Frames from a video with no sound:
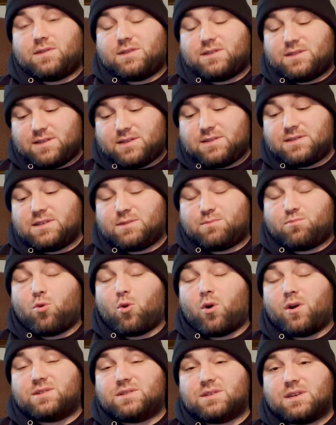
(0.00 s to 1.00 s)
This
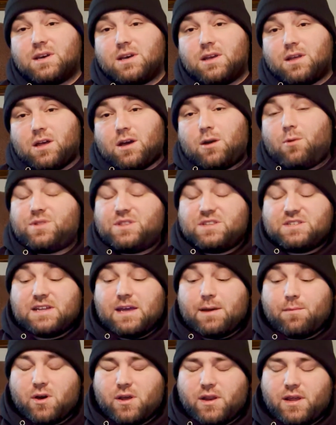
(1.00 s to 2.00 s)
boy's with his
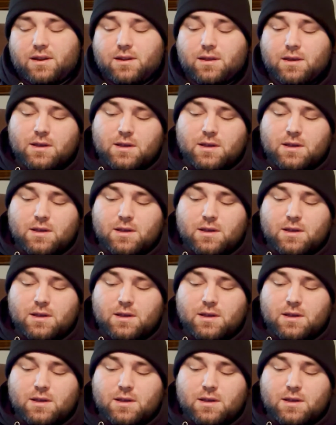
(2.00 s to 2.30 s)
name on it.